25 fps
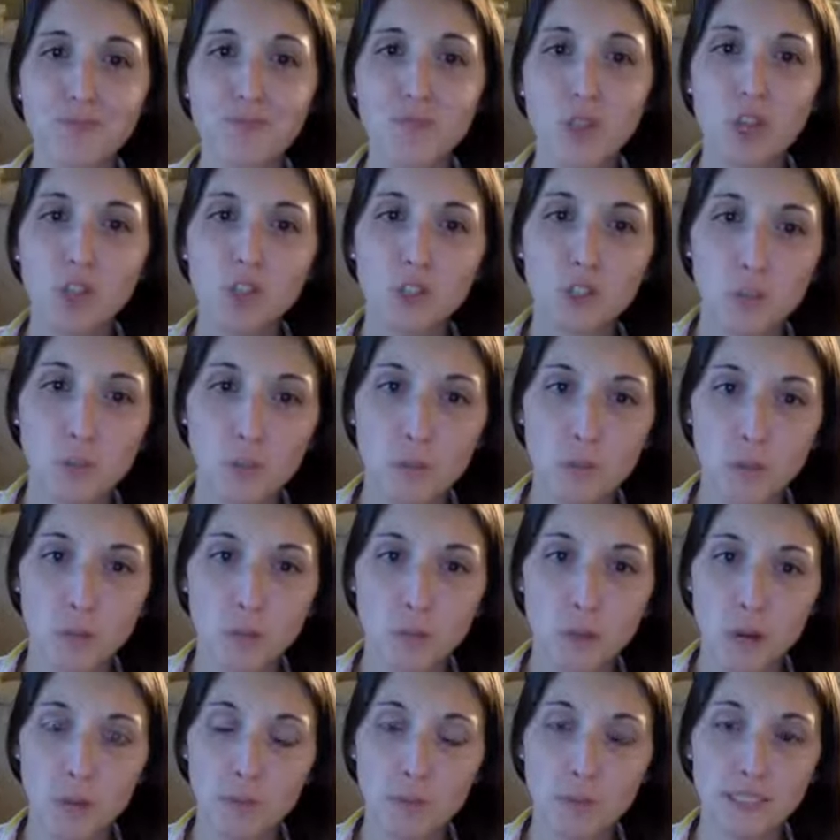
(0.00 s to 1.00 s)
So meal
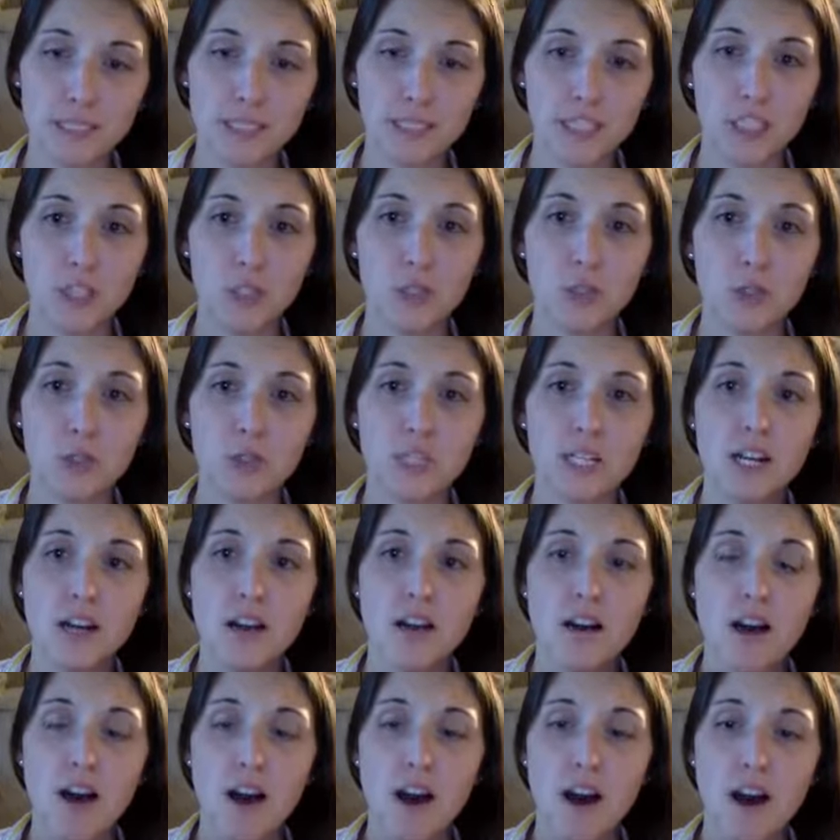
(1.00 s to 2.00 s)
prep is huge.
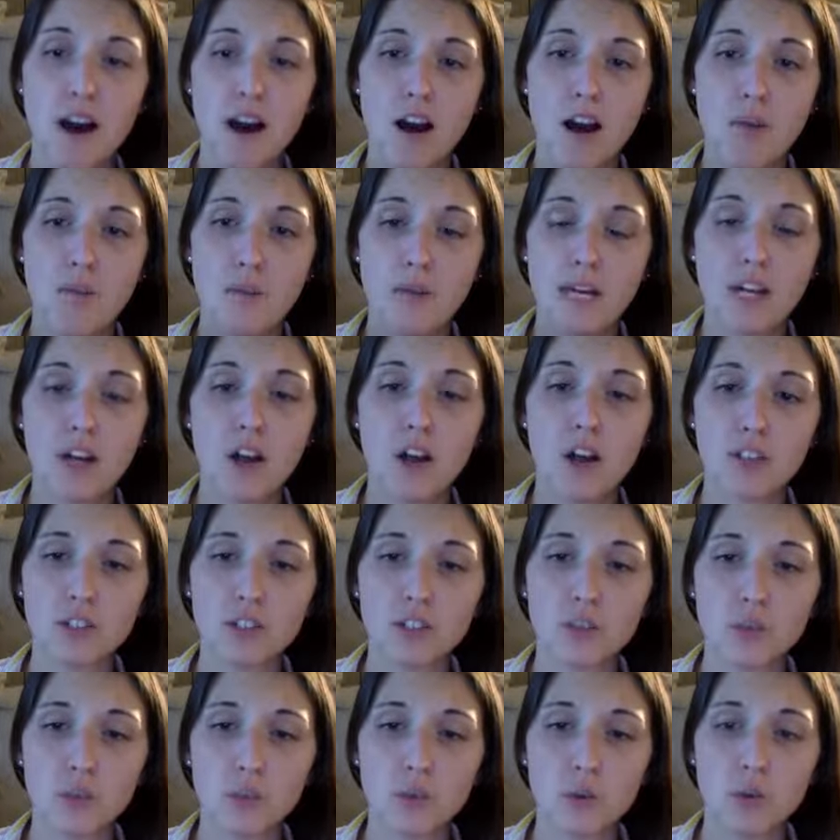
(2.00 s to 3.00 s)
And
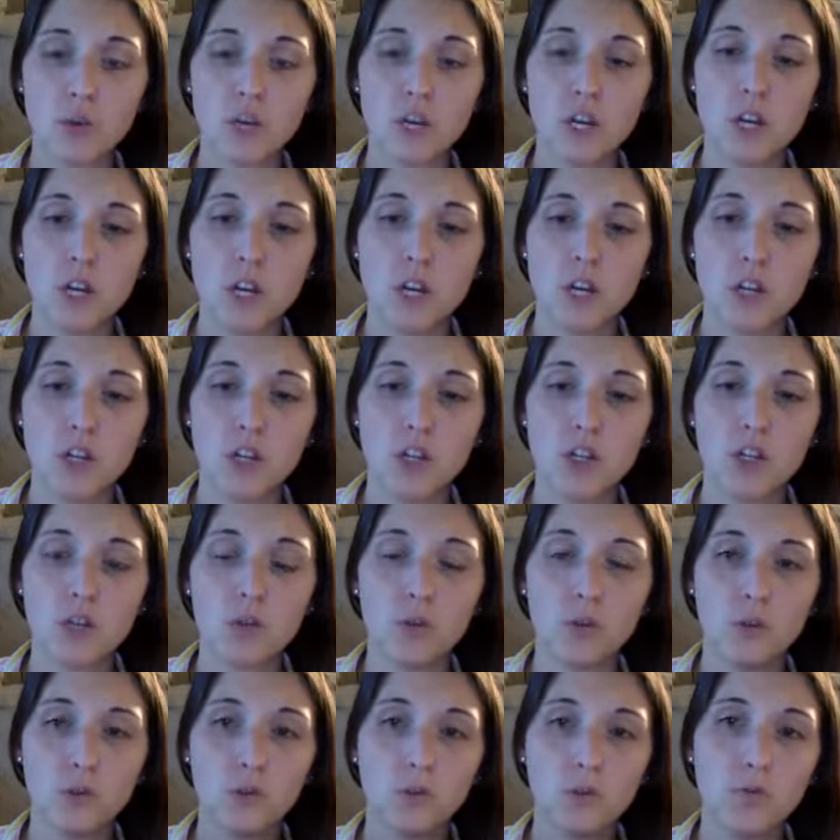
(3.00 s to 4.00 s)
also,
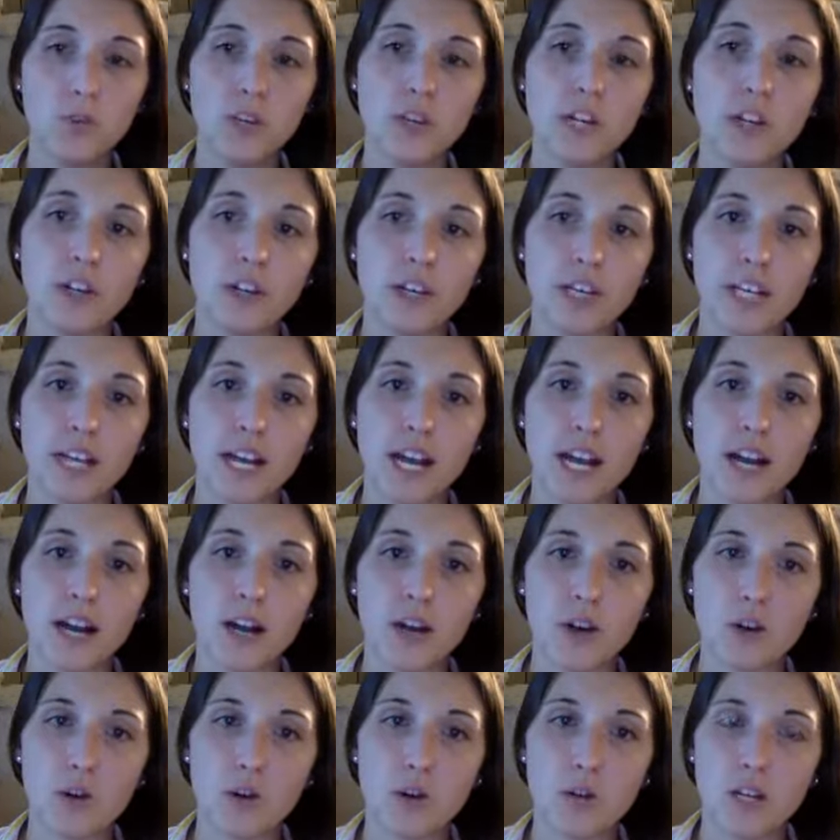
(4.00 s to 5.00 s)
figuring
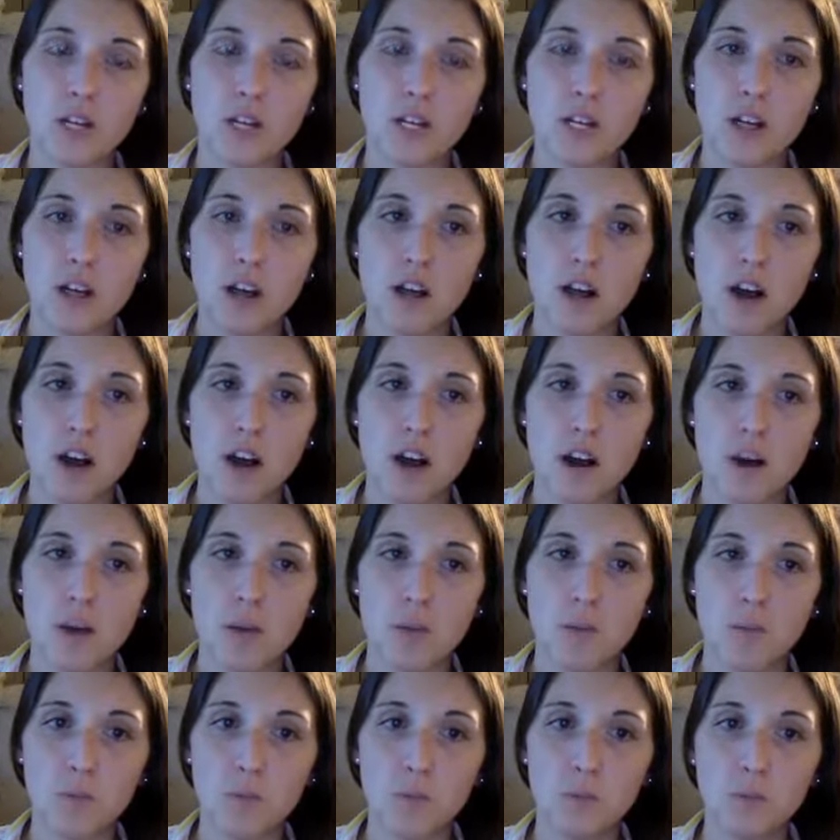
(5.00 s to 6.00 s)
out,
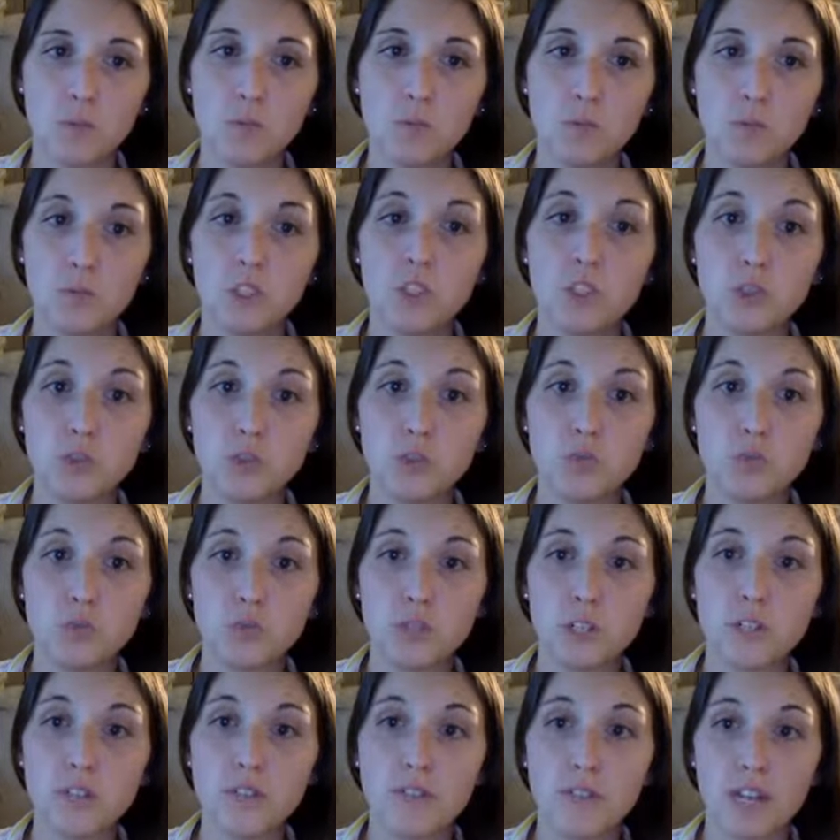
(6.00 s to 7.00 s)
once you
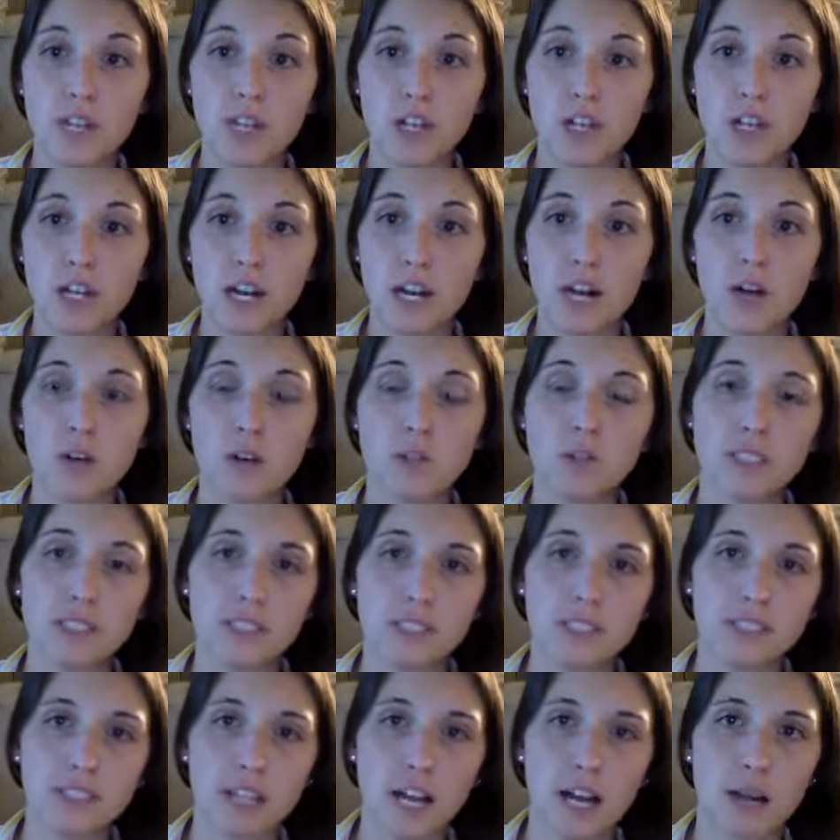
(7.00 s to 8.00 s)
can figure out, and
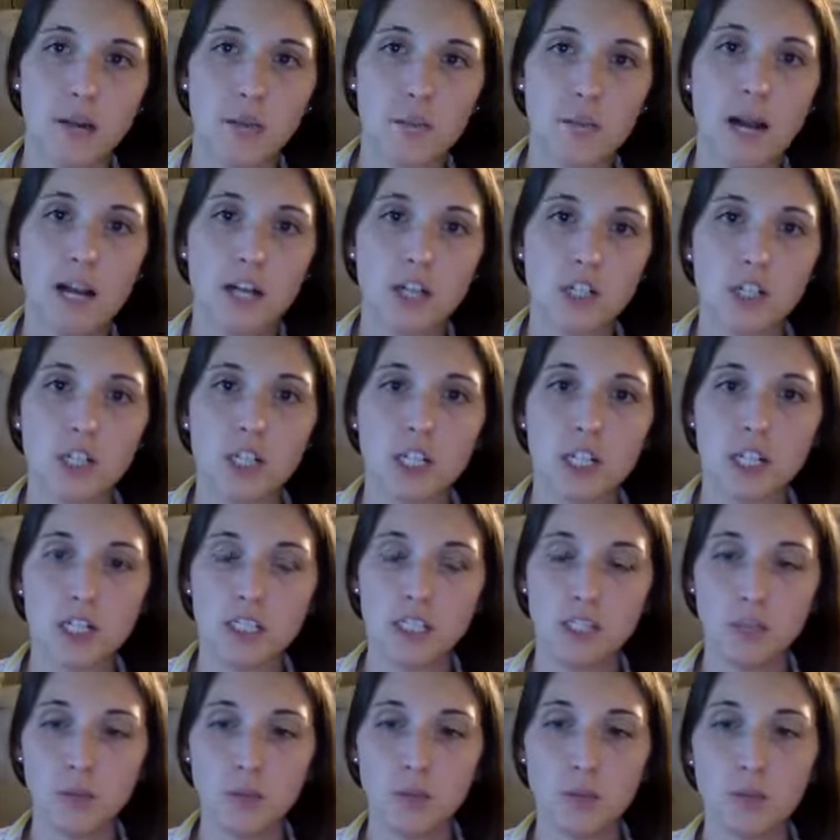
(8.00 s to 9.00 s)
this is kind of backtracking a
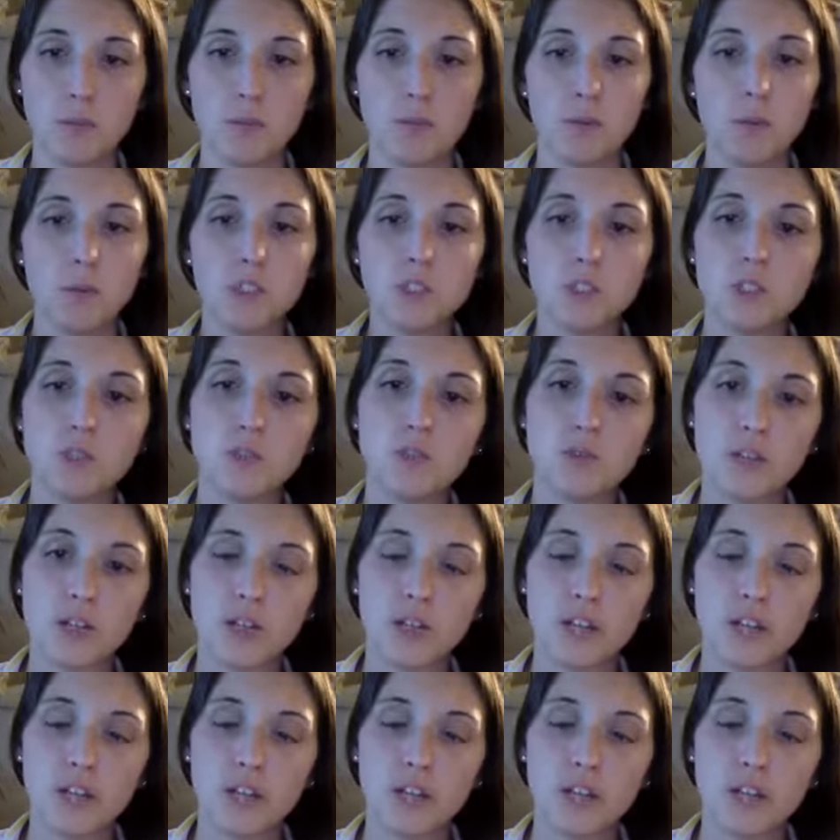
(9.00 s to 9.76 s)
little bit, but once you figure